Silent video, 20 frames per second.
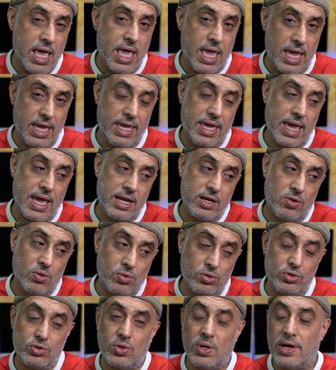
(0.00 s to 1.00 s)
it can
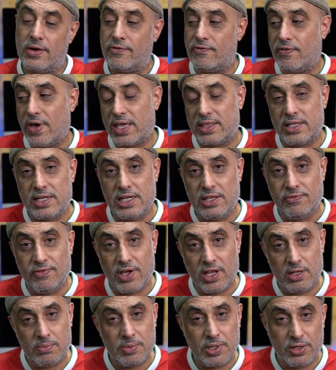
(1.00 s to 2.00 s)
also affect the
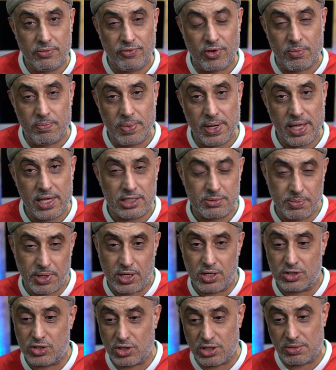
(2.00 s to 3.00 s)
development of your players
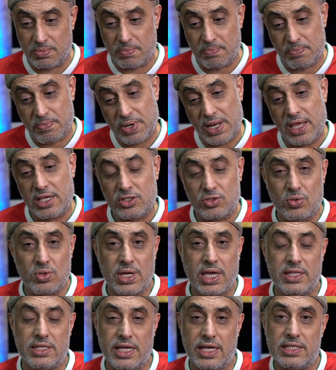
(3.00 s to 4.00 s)
because your players don't
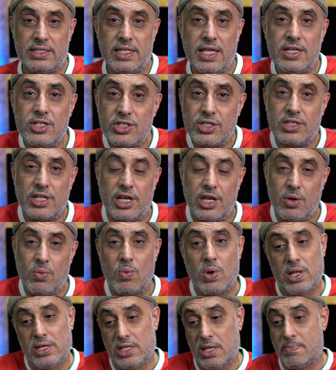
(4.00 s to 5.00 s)
get the attention that they
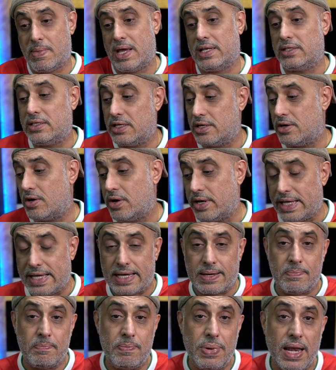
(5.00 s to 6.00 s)
want. They might turn around and
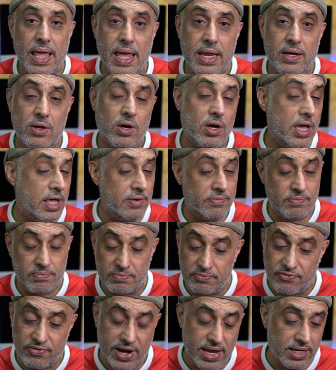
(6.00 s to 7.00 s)
complain, and
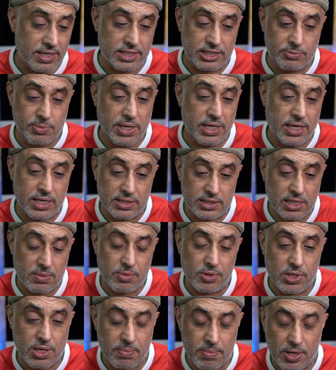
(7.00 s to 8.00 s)
frankly speaking, some
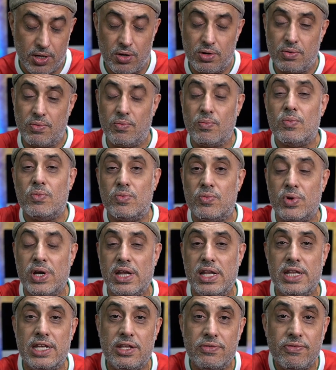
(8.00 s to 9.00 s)
of them may not
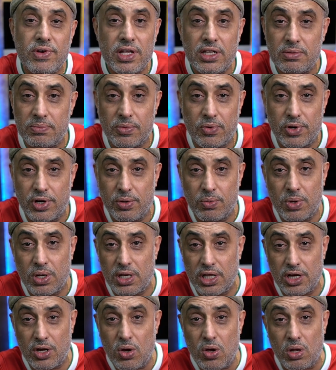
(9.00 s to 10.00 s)
really develop very well
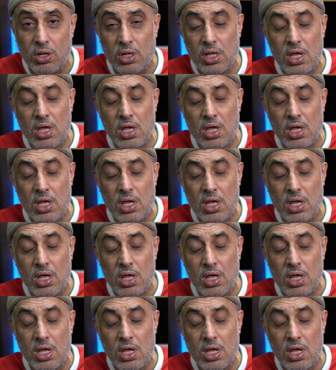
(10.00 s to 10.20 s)
at all.